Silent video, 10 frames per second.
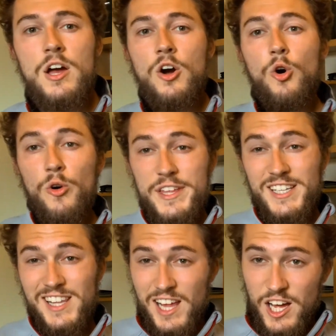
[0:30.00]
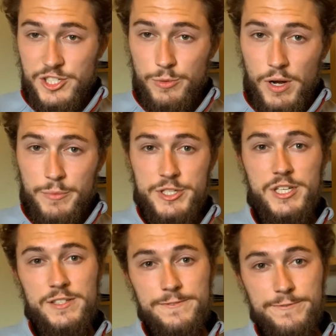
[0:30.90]
or there's a larger one which
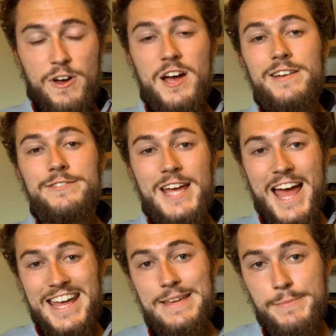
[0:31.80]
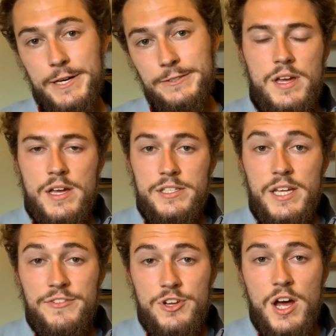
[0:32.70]
does five to eight mil. To
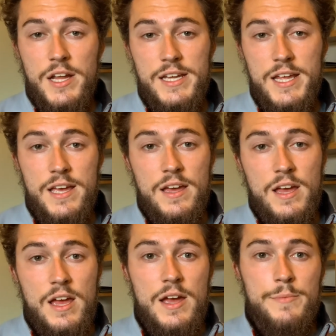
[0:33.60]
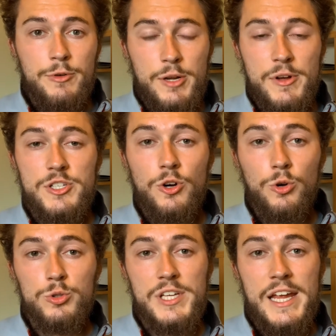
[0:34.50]
give you an idea, pretty much
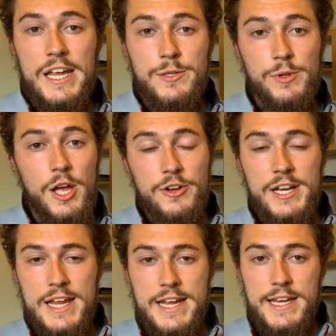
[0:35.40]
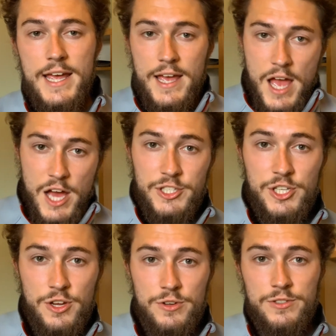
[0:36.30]
all dinghies will only need a
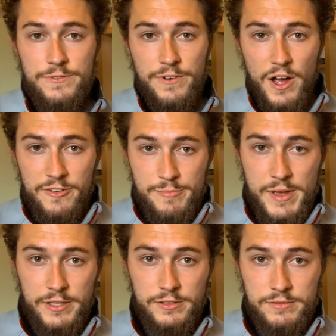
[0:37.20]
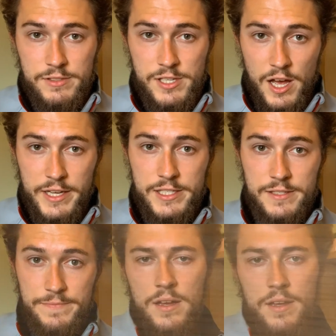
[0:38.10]
two to five mil size.
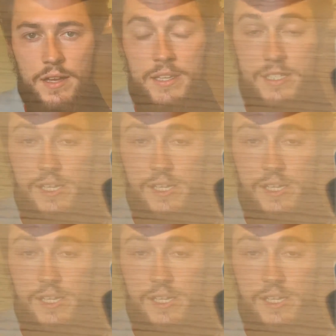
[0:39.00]
It's